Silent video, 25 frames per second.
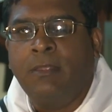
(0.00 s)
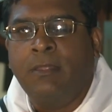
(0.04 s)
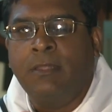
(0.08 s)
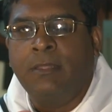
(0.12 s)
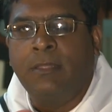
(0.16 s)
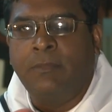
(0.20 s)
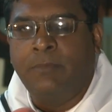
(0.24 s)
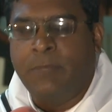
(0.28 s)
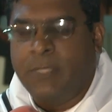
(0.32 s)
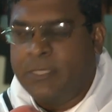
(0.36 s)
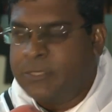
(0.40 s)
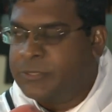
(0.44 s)

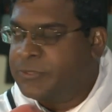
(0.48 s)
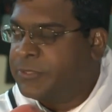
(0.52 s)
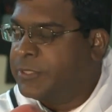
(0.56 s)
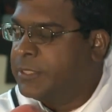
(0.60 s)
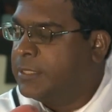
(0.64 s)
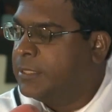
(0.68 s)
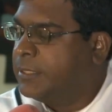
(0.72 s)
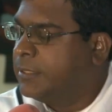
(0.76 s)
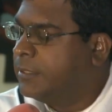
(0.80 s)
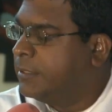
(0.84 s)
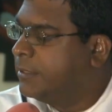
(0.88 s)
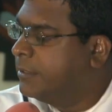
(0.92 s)
the
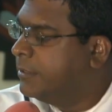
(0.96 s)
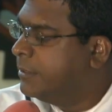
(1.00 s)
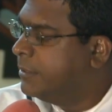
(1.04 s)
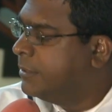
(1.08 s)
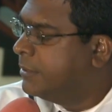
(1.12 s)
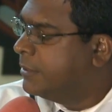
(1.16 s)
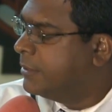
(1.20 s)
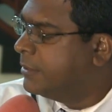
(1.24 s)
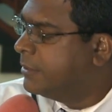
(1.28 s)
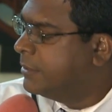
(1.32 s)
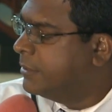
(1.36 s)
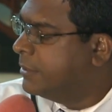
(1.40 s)
ministry,
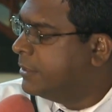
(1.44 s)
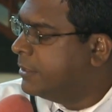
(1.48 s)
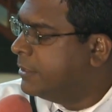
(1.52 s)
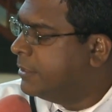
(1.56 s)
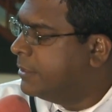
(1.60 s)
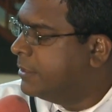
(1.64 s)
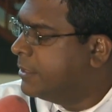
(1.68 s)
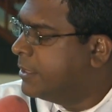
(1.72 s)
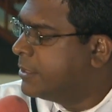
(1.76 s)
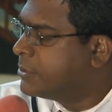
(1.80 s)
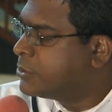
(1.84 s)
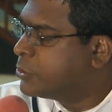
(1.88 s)

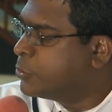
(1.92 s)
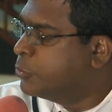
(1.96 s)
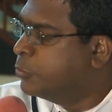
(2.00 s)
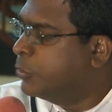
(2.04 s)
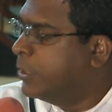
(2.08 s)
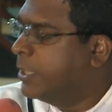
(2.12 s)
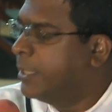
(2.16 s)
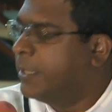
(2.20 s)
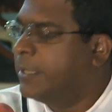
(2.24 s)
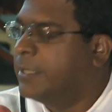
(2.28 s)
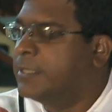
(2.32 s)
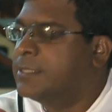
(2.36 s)
the
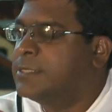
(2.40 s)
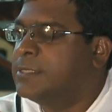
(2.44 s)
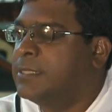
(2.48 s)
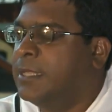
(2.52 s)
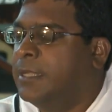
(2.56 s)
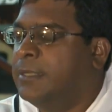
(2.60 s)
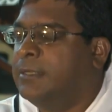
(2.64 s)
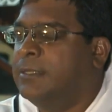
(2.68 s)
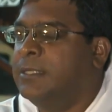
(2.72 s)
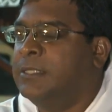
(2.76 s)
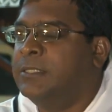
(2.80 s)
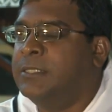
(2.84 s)
school heads,
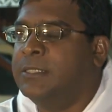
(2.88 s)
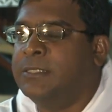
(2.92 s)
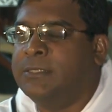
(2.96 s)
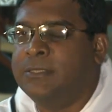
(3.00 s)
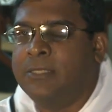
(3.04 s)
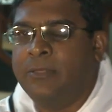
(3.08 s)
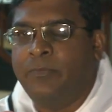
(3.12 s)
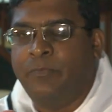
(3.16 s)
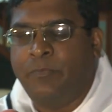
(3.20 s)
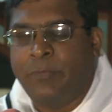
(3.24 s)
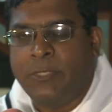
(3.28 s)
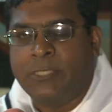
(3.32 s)
head
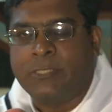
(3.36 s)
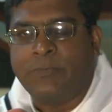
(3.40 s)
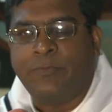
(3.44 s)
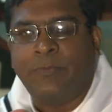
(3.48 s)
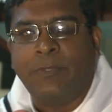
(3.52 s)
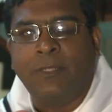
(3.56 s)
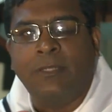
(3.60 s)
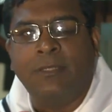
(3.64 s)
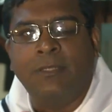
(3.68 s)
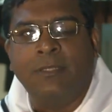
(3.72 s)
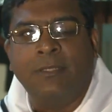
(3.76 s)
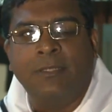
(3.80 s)
teachers and
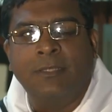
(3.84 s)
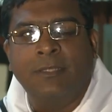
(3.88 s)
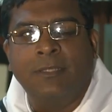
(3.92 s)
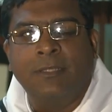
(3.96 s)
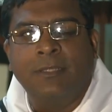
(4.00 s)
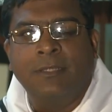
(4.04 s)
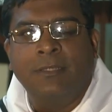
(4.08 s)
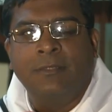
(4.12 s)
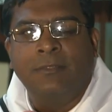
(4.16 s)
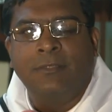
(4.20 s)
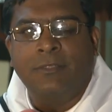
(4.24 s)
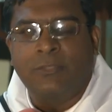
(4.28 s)
principal,
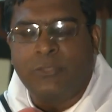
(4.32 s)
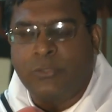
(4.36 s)
the